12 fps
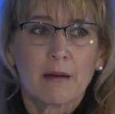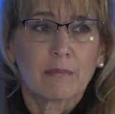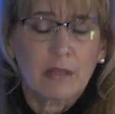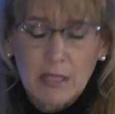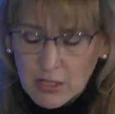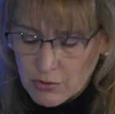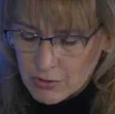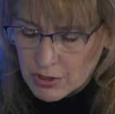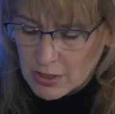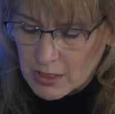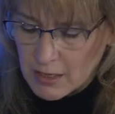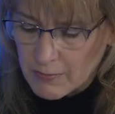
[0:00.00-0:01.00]

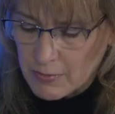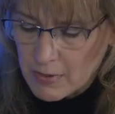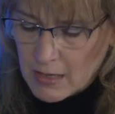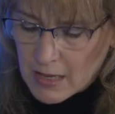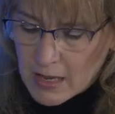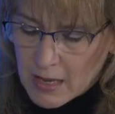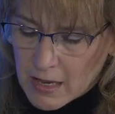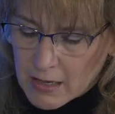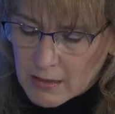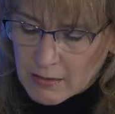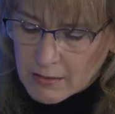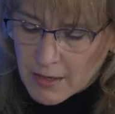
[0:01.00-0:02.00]
leadership.
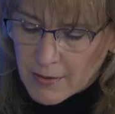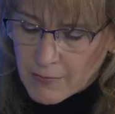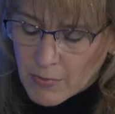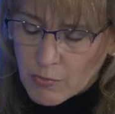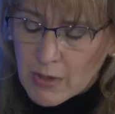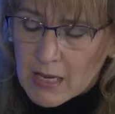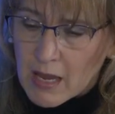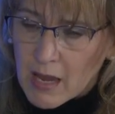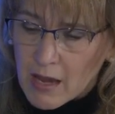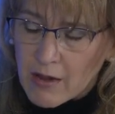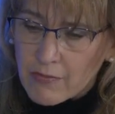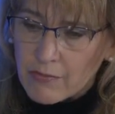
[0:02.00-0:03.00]
And we
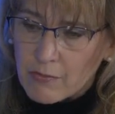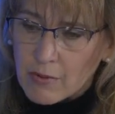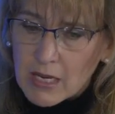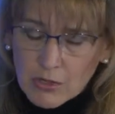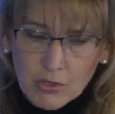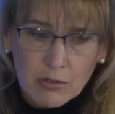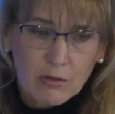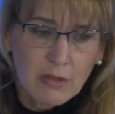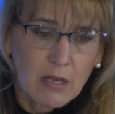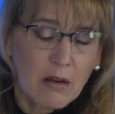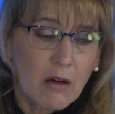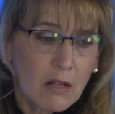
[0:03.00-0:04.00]
assure
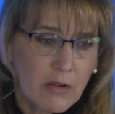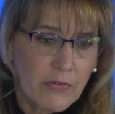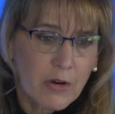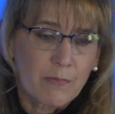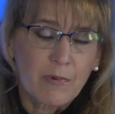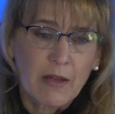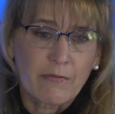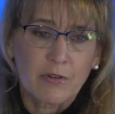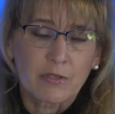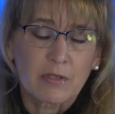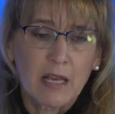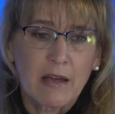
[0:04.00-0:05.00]
that all of our
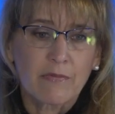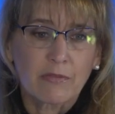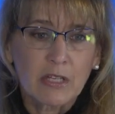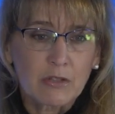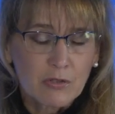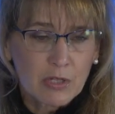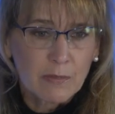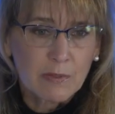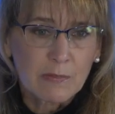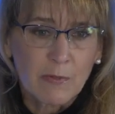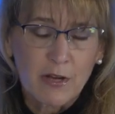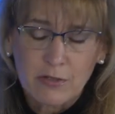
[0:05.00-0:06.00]
efforts have leadership
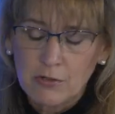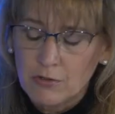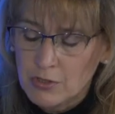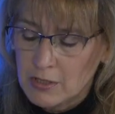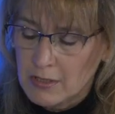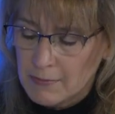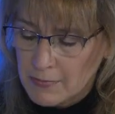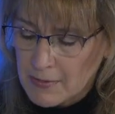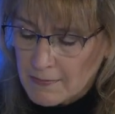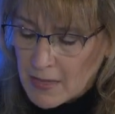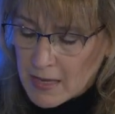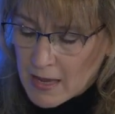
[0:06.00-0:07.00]
sponsorship.
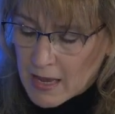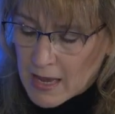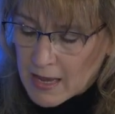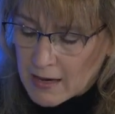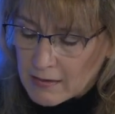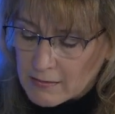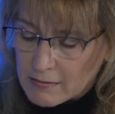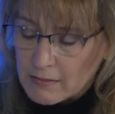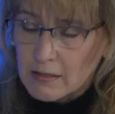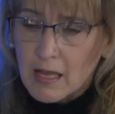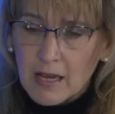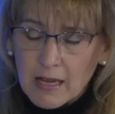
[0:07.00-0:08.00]
And
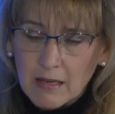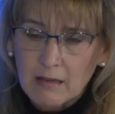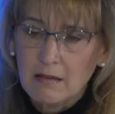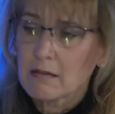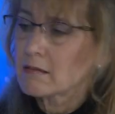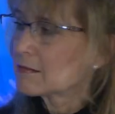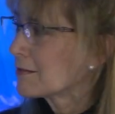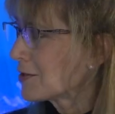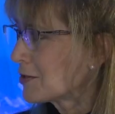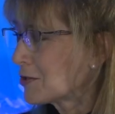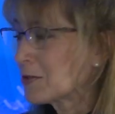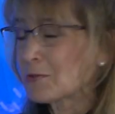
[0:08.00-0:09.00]
like
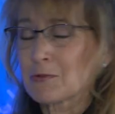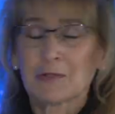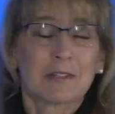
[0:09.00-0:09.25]
Children's